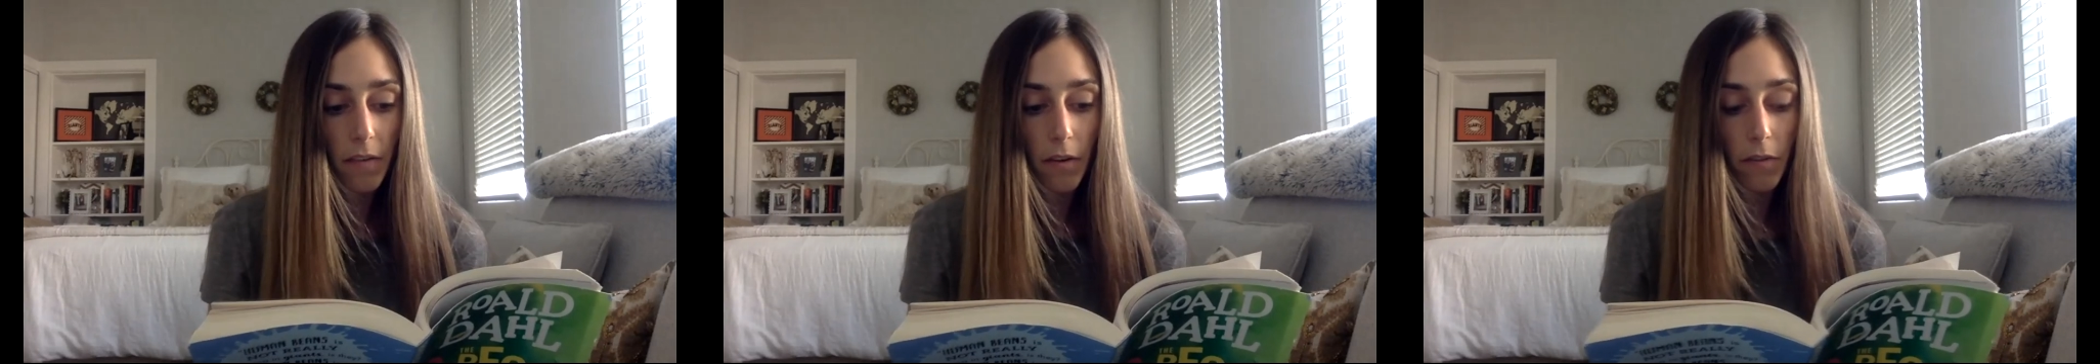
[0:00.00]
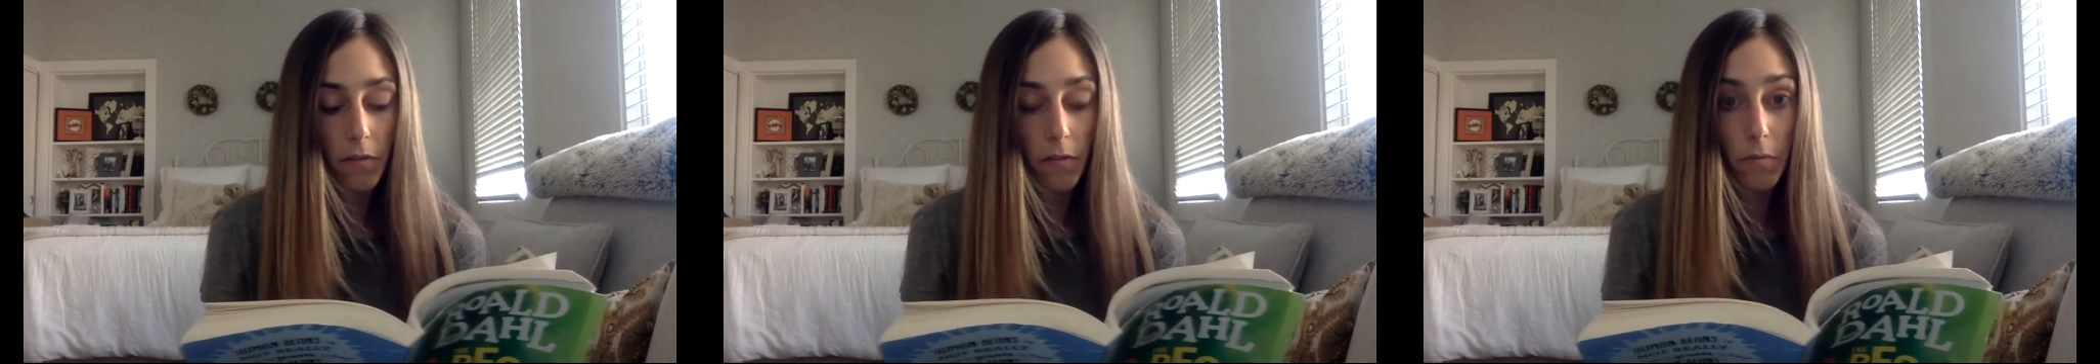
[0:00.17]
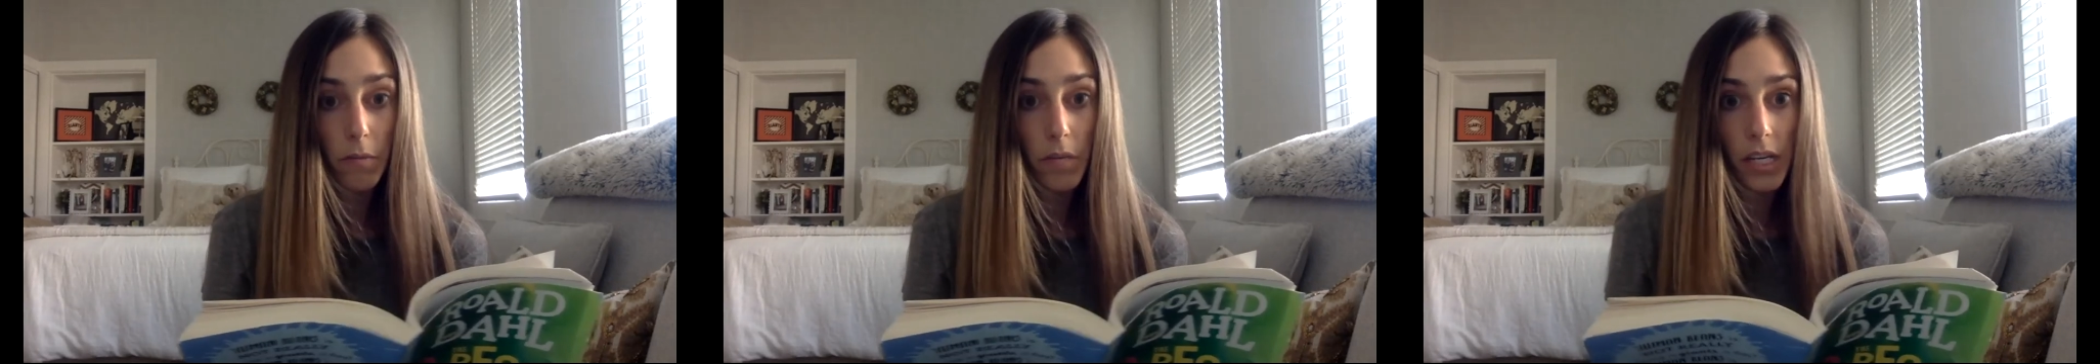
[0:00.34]
her
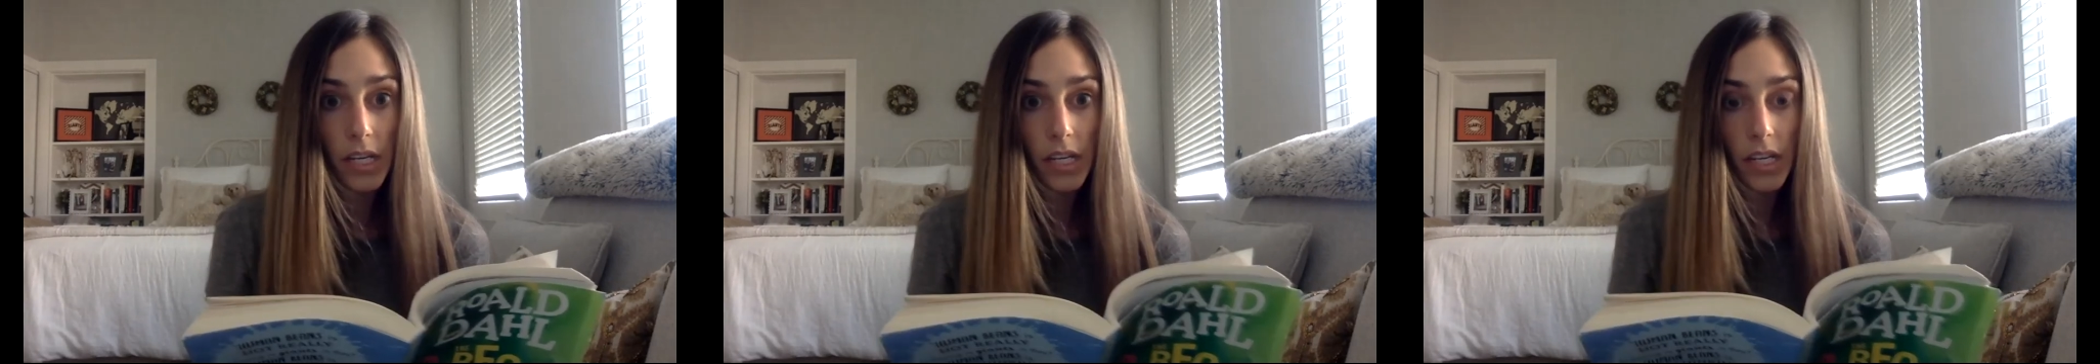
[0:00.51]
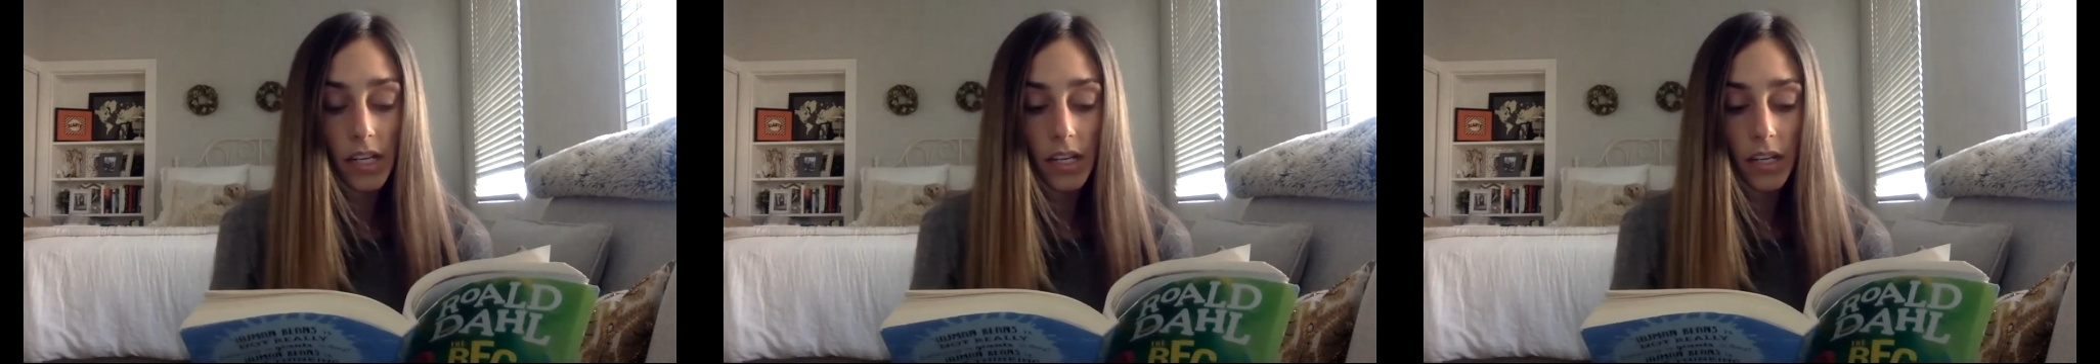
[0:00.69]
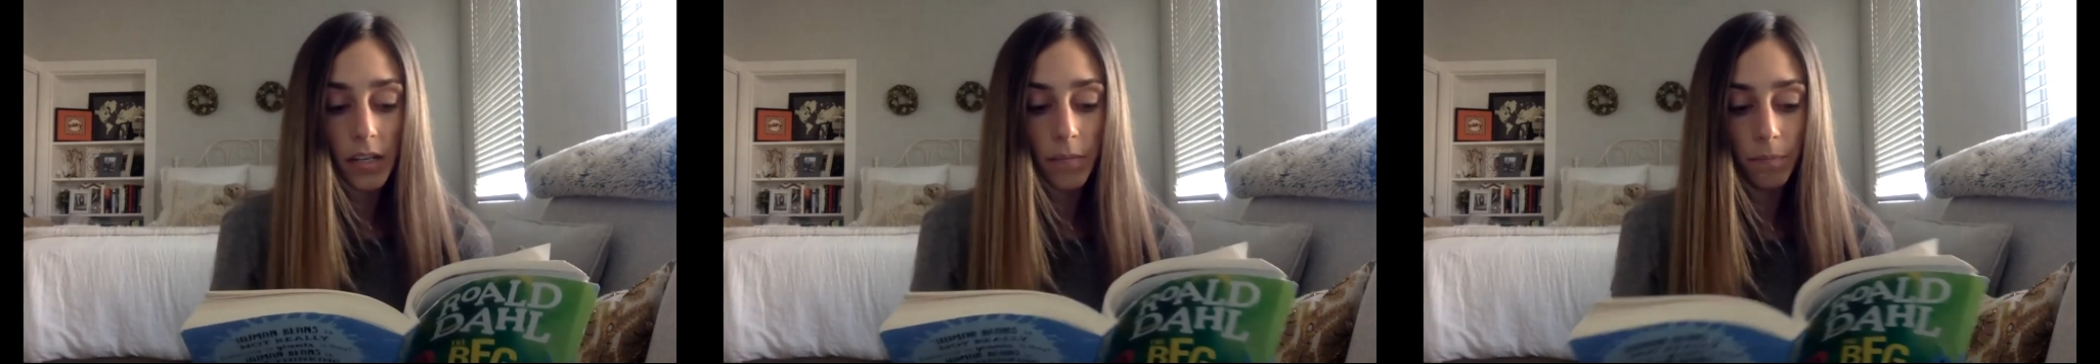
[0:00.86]
from being
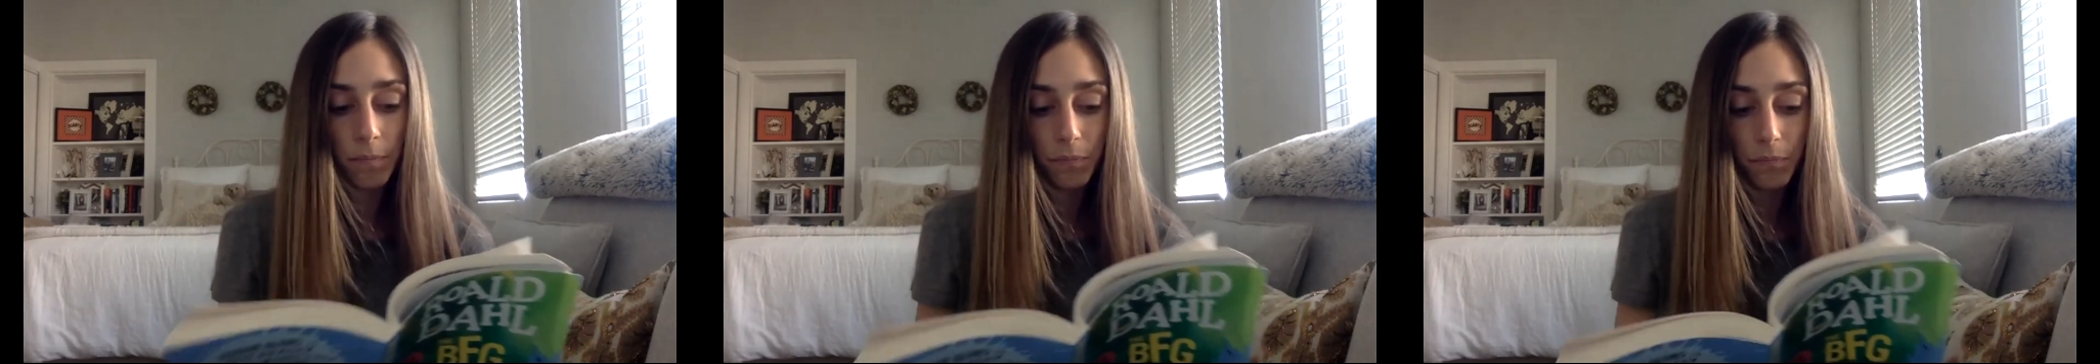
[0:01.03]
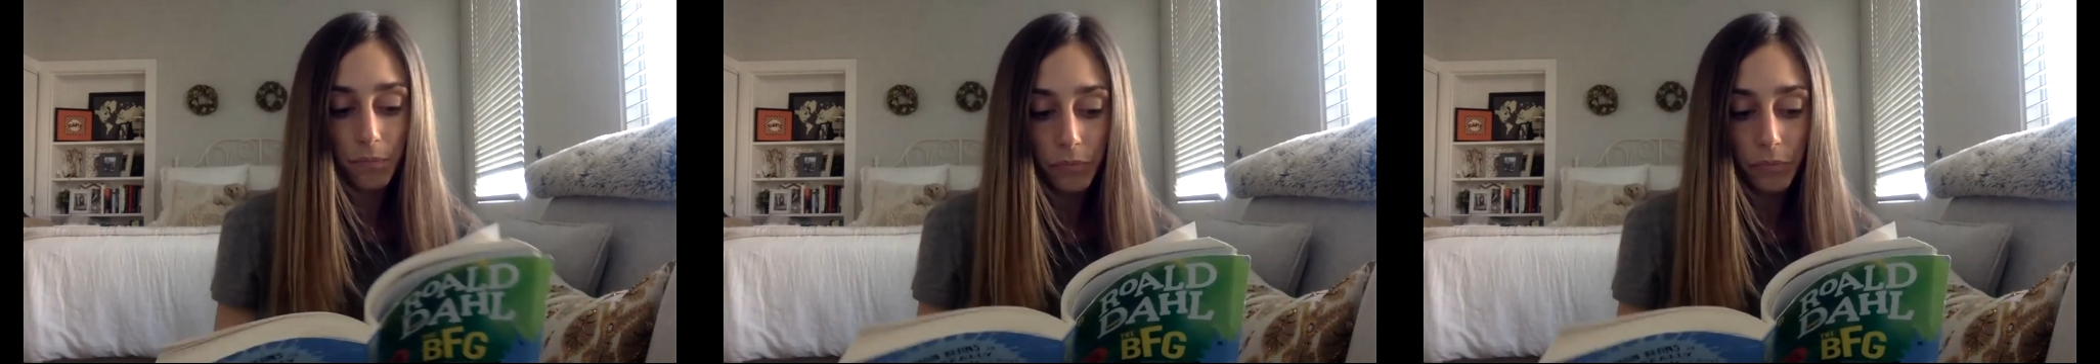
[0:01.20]
eaten?